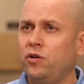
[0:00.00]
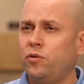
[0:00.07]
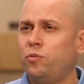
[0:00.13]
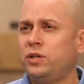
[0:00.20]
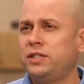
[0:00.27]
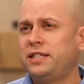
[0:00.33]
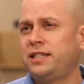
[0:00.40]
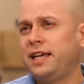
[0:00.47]

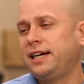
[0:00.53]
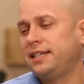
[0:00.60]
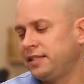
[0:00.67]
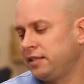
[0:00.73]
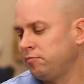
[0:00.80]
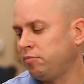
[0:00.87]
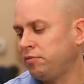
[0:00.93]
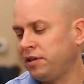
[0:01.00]
Once that's
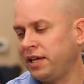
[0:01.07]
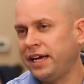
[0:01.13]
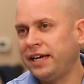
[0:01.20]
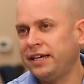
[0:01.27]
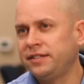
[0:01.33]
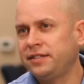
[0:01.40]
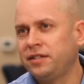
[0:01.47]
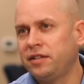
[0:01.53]
in
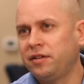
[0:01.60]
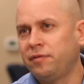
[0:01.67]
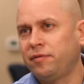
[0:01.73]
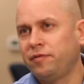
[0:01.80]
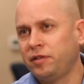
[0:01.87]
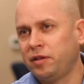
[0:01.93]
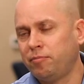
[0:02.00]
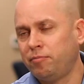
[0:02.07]
place, the
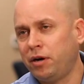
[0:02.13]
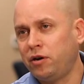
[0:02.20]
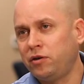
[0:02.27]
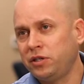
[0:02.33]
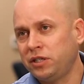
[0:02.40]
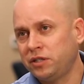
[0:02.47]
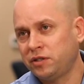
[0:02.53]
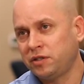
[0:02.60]
bone
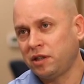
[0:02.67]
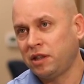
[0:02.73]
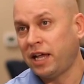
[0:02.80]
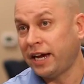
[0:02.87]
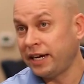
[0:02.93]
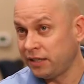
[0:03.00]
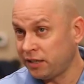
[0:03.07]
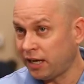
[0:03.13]
is
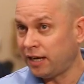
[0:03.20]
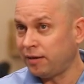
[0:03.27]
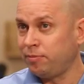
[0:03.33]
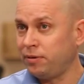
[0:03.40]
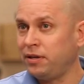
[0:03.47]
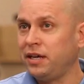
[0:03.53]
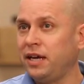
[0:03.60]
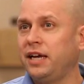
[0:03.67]
lined up,
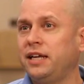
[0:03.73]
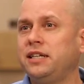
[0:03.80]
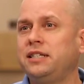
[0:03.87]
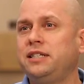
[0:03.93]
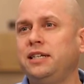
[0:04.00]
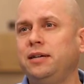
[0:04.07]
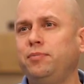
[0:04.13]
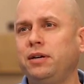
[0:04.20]
and it
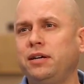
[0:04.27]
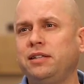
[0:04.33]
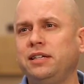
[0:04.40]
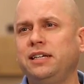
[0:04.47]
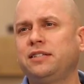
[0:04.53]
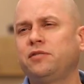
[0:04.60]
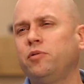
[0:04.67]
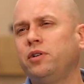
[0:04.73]

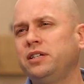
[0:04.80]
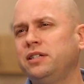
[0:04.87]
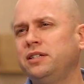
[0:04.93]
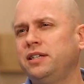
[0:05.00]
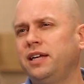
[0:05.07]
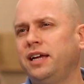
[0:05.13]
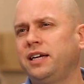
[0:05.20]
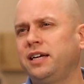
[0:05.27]
typically is going to
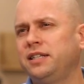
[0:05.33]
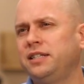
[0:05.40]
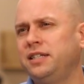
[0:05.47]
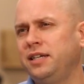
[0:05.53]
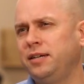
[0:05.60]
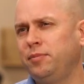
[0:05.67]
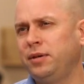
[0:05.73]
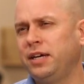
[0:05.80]
take a
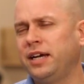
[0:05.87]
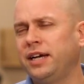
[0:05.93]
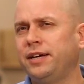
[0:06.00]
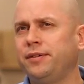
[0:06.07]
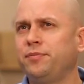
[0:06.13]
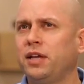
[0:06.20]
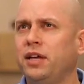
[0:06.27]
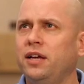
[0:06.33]

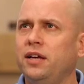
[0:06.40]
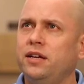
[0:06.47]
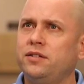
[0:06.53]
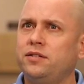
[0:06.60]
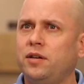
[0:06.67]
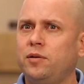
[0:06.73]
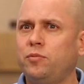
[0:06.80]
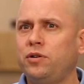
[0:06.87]
tibia
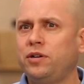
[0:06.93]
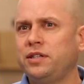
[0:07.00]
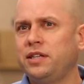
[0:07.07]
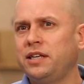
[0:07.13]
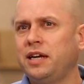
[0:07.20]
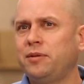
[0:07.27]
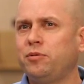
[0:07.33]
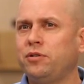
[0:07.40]
somewhere in the
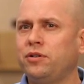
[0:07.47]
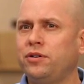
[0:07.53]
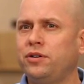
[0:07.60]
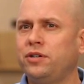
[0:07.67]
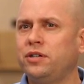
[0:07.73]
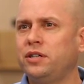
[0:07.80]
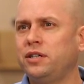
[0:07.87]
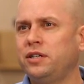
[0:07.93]

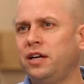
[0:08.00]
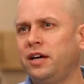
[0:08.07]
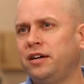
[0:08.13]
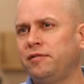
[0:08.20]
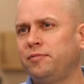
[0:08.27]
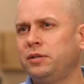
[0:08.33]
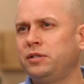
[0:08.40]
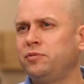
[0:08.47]
neighborhood
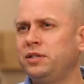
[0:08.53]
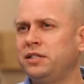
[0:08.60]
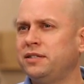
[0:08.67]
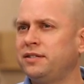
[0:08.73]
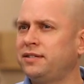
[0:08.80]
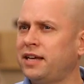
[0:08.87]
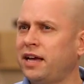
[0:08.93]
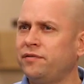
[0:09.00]
of between
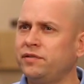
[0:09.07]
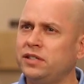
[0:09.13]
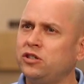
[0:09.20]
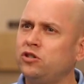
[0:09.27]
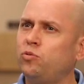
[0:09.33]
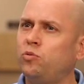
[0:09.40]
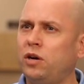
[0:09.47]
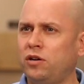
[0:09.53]
7
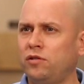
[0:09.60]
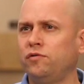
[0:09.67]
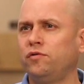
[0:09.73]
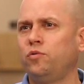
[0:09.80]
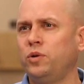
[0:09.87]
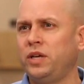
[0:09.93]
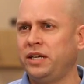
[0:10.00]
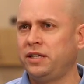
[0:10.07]
and 12
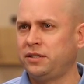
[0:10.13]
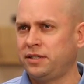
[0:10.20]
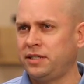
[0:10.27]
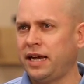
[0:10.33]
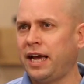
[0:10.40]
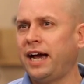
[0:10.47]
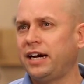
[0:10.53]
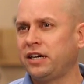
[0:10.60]
weeks
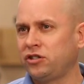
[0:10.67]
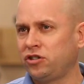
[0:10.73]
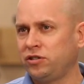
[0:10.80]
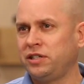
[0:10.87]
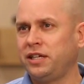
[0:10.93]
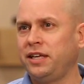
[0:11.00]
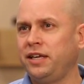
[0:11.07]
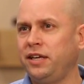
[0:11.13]
to
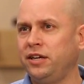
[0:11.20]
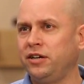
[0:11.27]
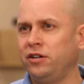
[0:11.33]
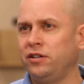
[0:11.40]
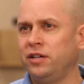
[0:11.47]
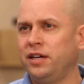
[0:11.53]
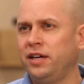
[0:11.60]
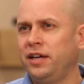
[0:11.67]
actually heal.